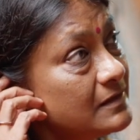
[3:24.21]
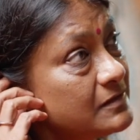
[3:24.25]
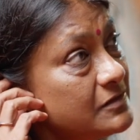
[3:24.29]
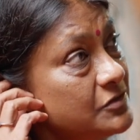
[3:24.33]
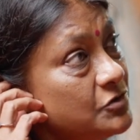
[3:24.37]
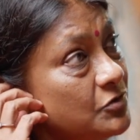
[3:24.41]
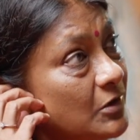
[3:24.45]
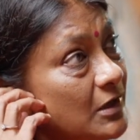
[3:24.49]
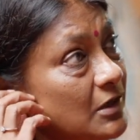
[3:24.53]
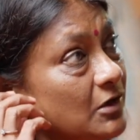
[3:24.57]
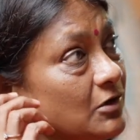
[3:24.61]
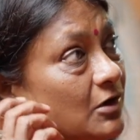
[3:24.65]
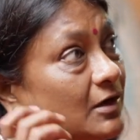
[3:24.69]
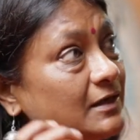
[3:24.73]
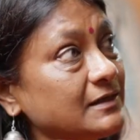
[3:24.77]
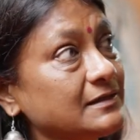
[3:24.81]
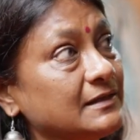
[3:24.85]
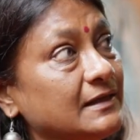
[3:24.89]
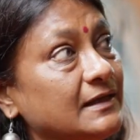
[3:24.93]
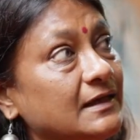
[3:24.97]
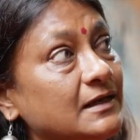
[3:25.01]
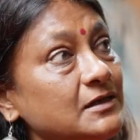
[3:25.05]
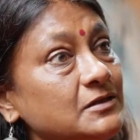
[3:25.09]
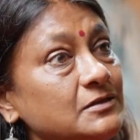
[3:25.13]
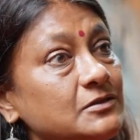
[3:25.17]
You are not
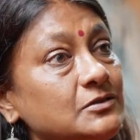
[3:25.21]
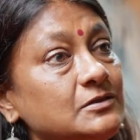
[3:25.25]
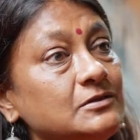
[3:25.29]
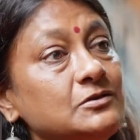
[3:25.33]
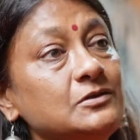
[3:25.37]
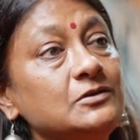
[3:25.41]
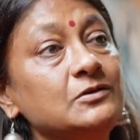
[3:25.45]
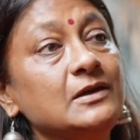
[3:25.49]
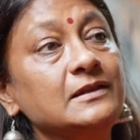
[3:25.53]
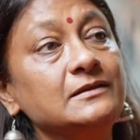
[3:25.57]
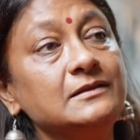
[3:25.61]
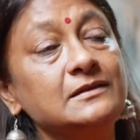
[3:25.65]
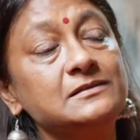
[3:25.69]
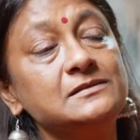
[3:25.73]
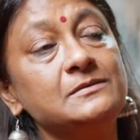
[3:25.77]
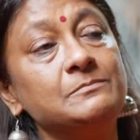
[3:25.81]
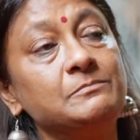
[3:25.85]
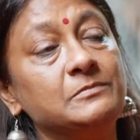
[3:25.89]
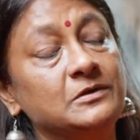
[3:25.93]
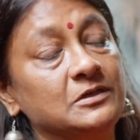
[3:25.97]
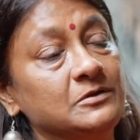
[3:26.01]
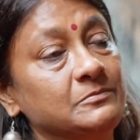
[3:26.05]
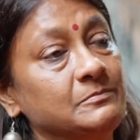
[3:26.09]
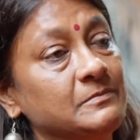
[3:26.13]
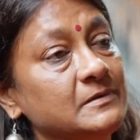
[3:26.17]
there. There's a
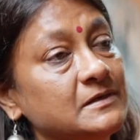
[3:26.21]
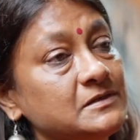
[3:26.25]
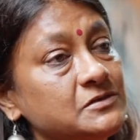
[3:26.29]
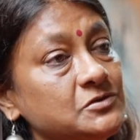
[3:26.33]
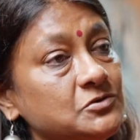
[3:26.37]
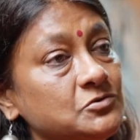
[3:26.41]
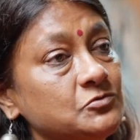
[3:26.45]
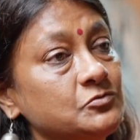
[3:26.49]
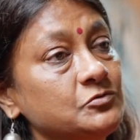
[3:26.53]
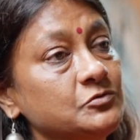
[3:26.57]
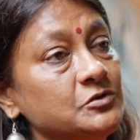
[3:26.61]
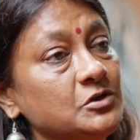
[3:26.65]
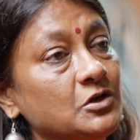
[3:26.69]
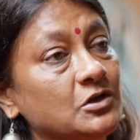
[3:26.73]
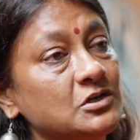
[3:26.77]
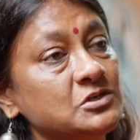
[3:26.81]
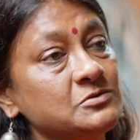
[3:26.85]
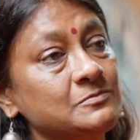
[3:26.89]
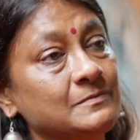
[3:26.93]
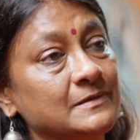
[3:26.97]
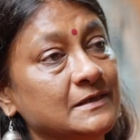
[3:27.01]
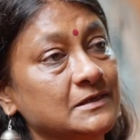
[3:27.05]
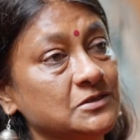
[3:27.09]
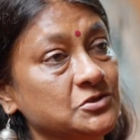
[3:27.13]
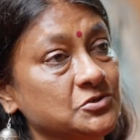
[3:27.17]
purpose to your
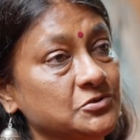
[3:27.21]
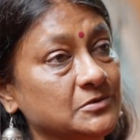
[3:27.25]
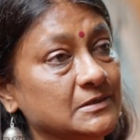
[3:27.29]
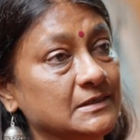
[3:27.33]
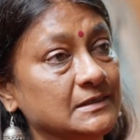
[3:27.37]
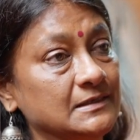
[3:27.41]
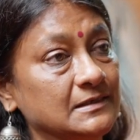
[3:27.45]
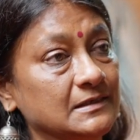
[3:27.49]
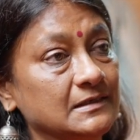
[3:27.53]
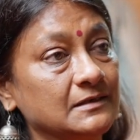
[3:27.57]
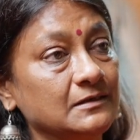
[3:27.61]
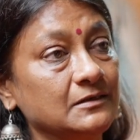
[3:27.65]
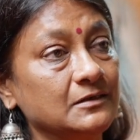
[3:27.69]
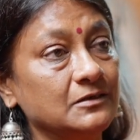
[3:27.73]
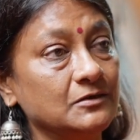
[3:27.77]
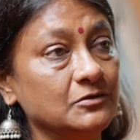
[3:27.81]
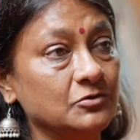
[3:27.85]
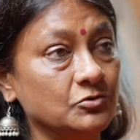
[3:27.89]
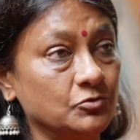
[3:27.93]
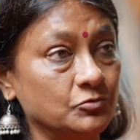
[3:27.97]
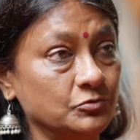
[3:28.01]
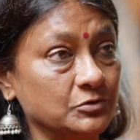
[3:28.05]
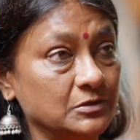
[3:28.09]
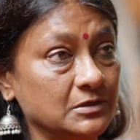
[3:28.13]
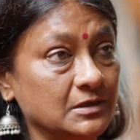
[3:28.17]
spiritual
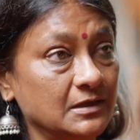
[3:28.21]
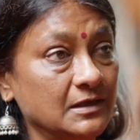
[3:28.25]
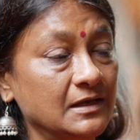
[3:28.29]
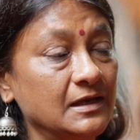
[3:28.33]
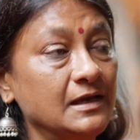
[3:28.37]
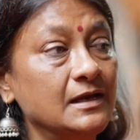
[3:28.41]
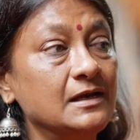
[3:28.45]
growth.